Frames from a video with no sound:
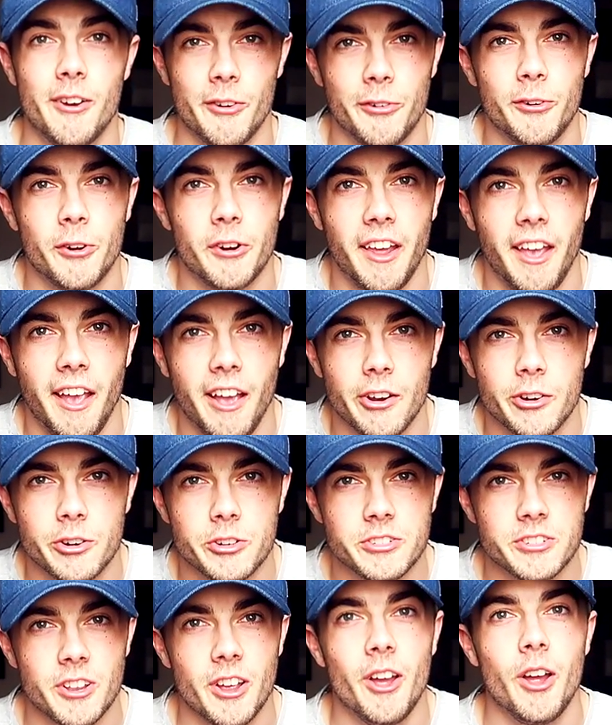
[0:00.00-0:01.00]
for the
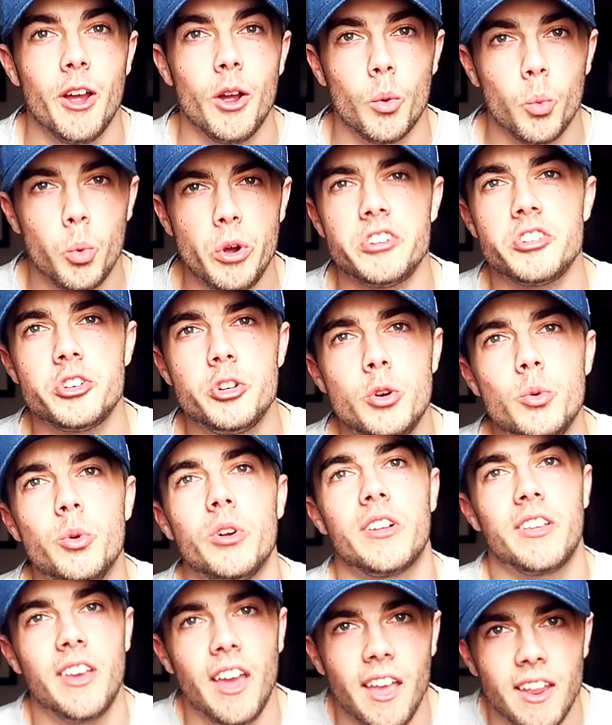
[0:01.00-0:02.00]
haters, which you will
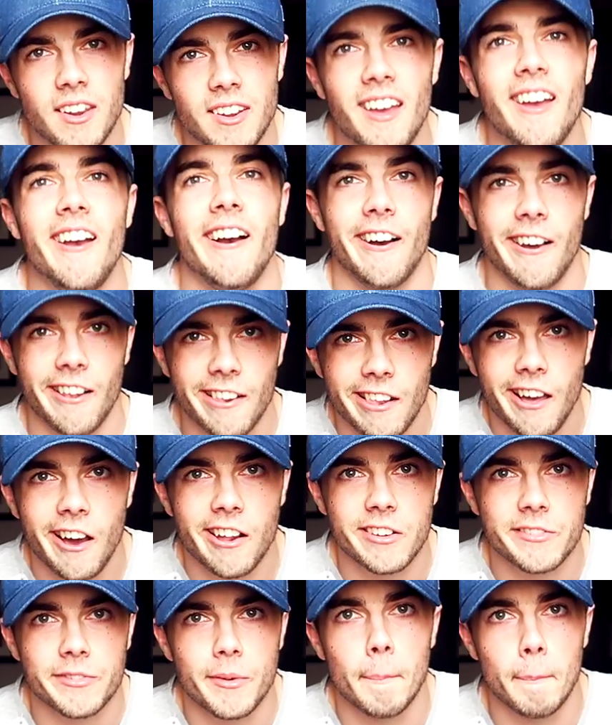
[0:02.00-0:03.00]
gain a
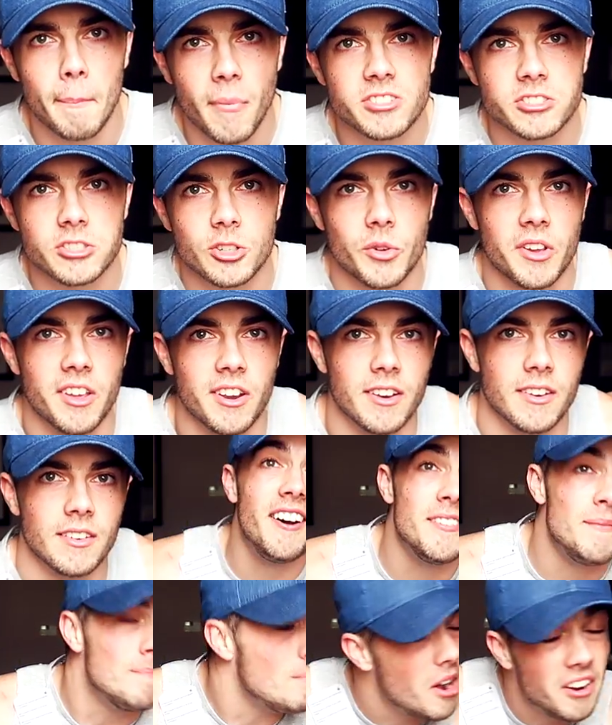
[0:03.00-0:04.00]
lot of muscle in.
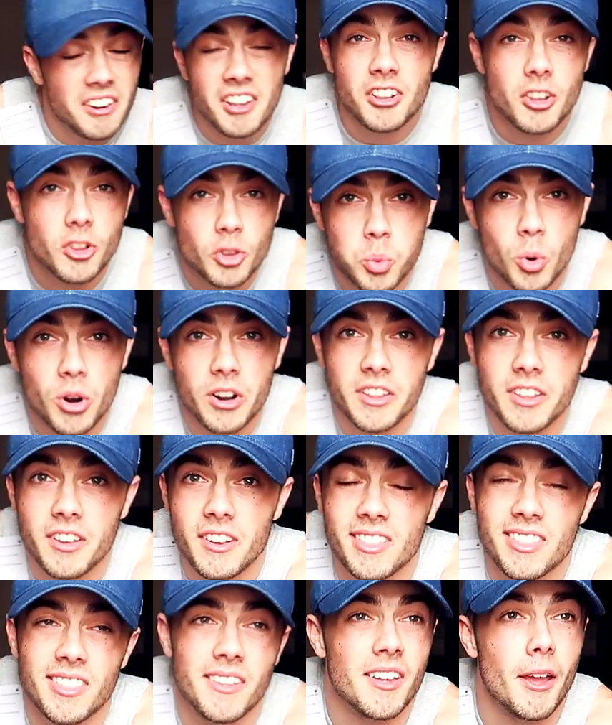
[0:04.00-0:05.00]
Uh, Monday the
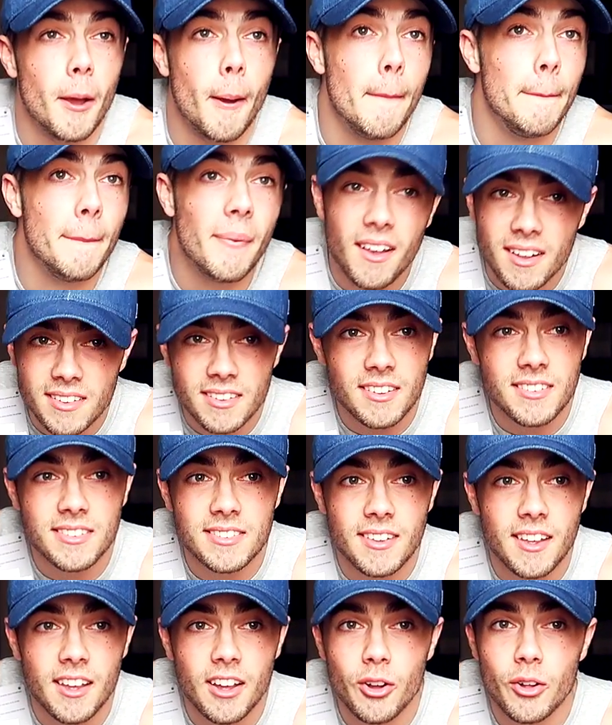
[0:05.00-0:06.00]
20th, amazing
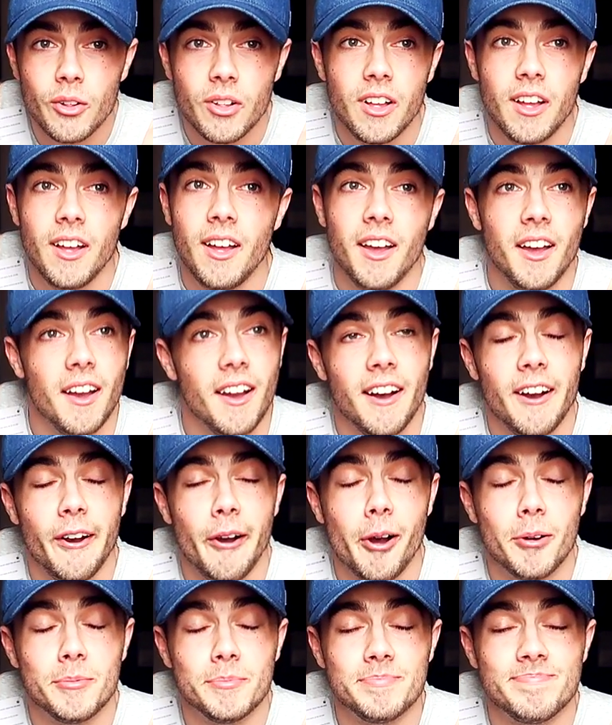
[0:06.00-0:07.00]
sale.
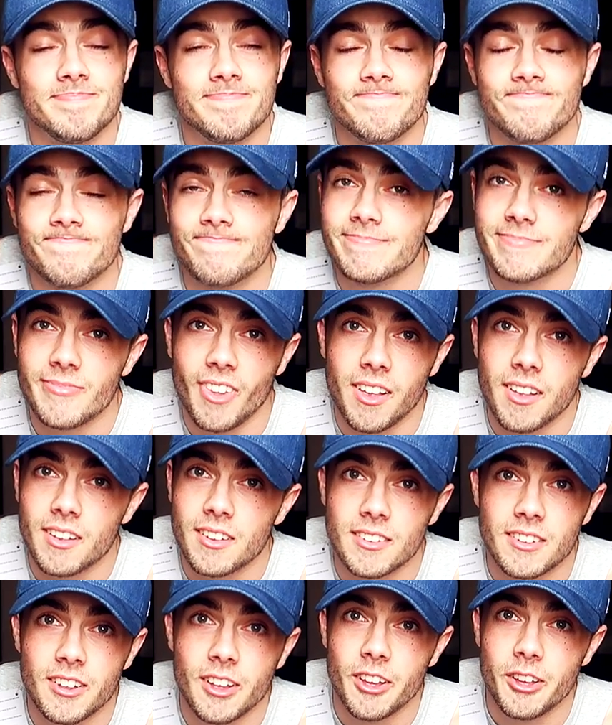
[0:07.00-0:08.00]
Um,
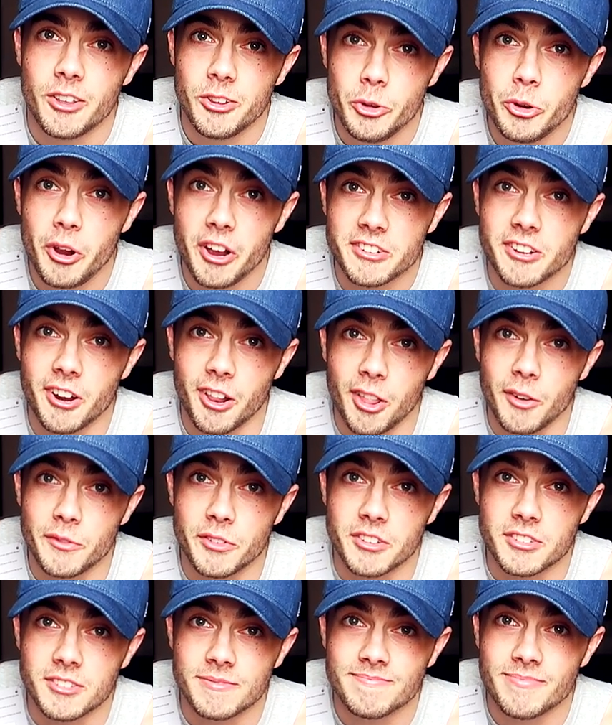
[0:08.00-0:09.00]
you guys gonna love
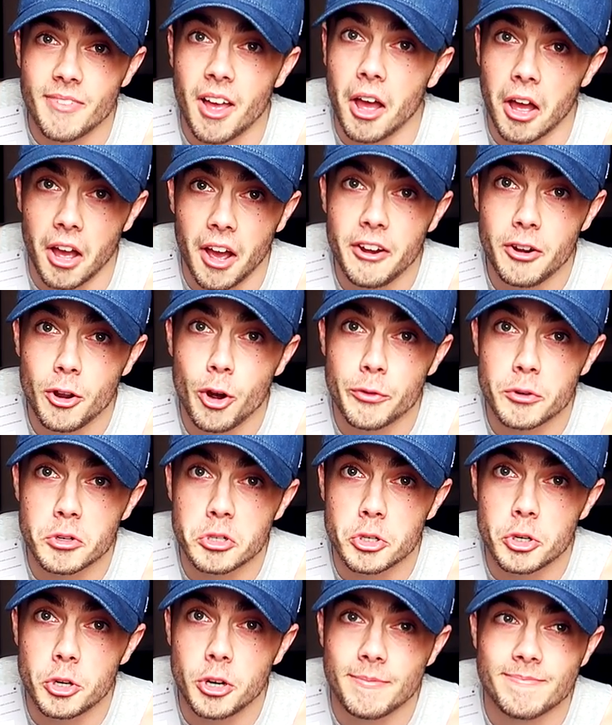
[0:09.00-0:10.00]
this. I know for
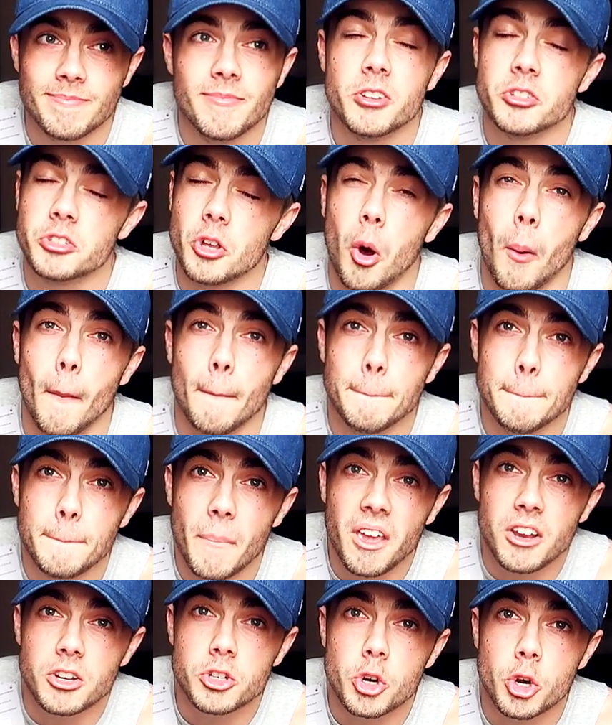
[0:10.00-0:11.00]
sure. So
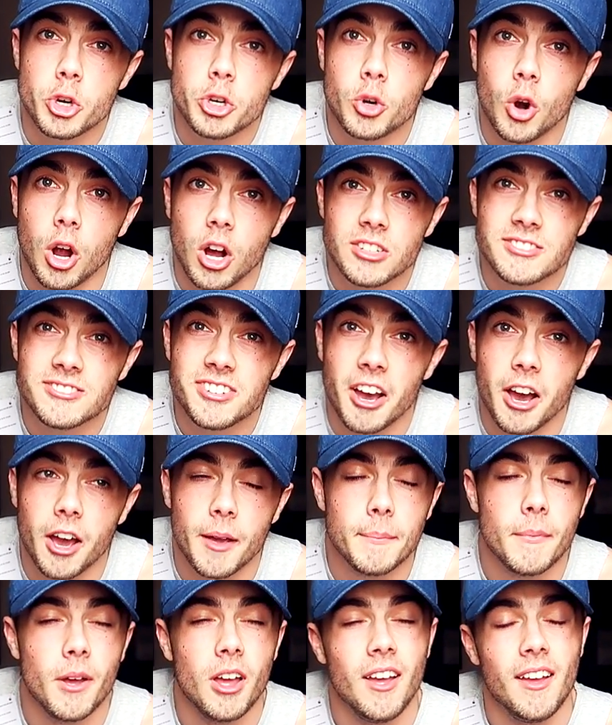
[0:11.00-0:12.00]
make sure you're on
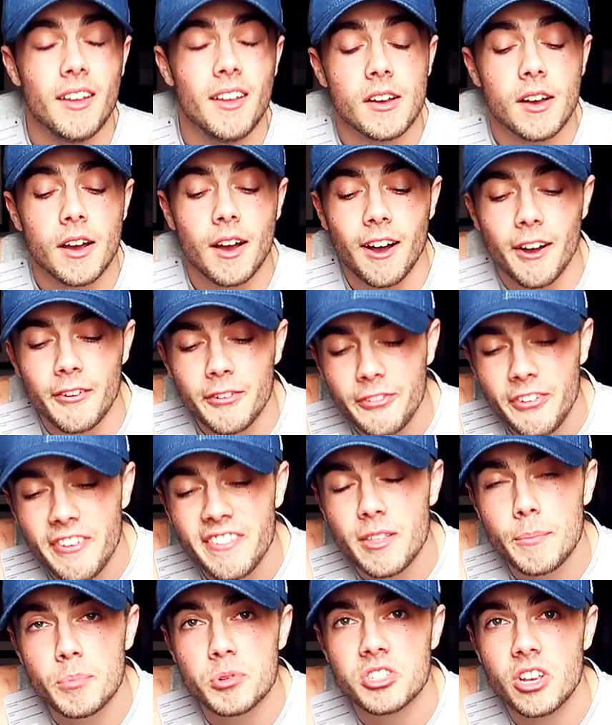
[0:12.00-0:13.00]
time,
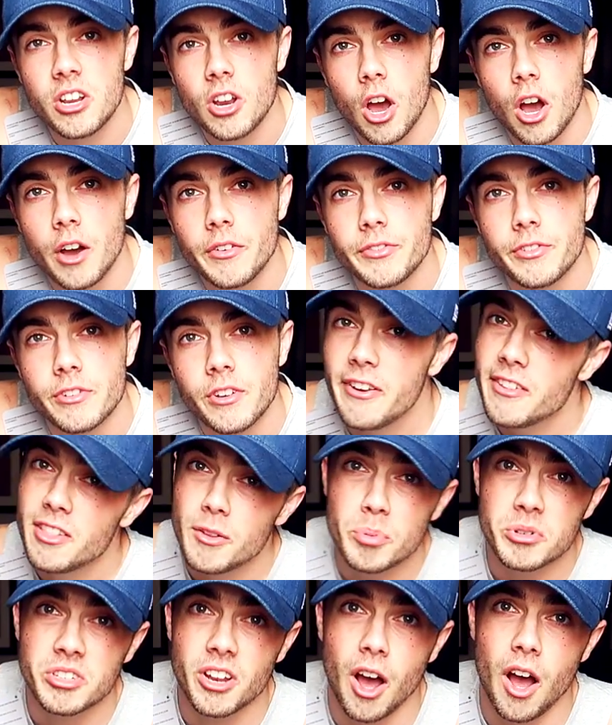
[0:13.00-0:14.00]
50% uh, off,
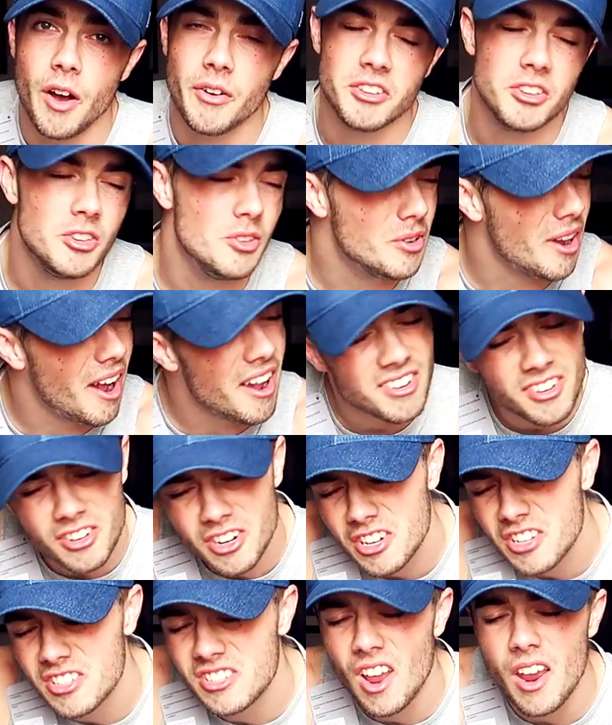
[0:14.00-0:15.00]
50% off. You guys are
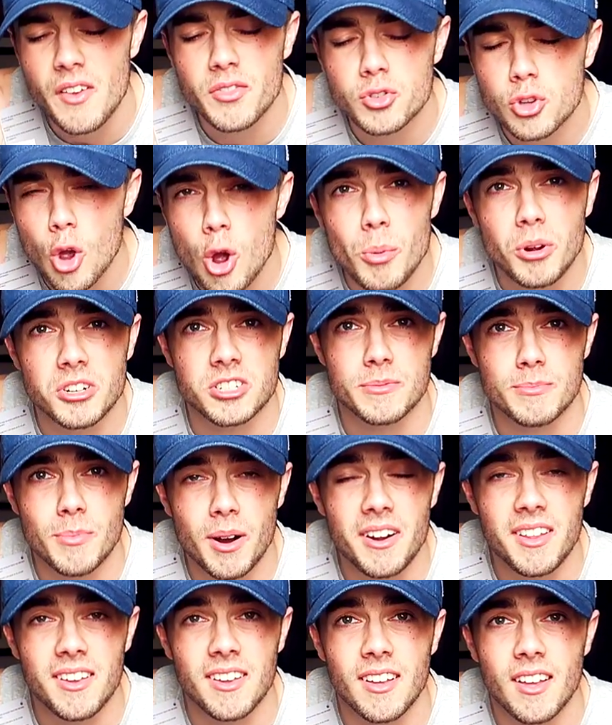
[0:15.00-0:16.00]
gonna save so much
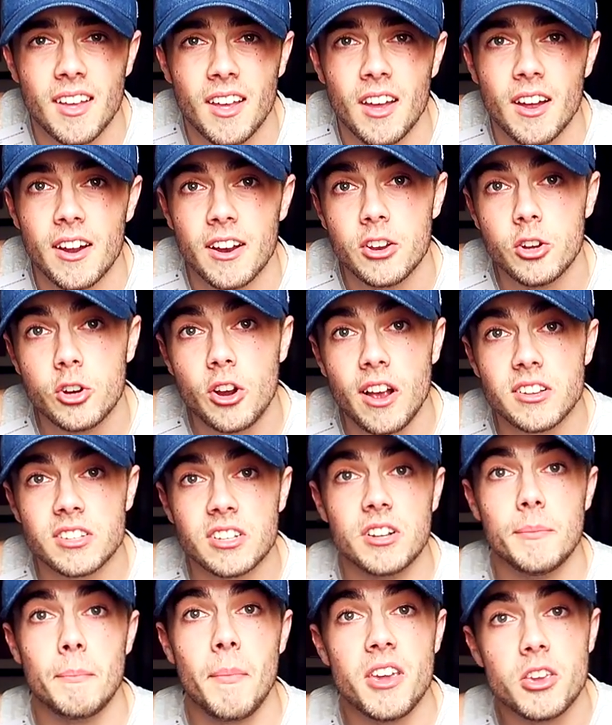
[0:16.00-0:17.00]
money you guys
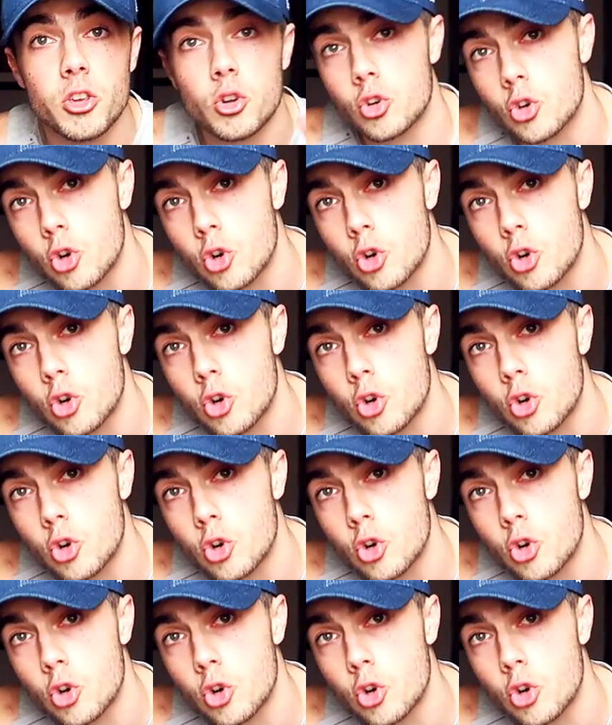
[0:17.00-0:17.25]
gonna make your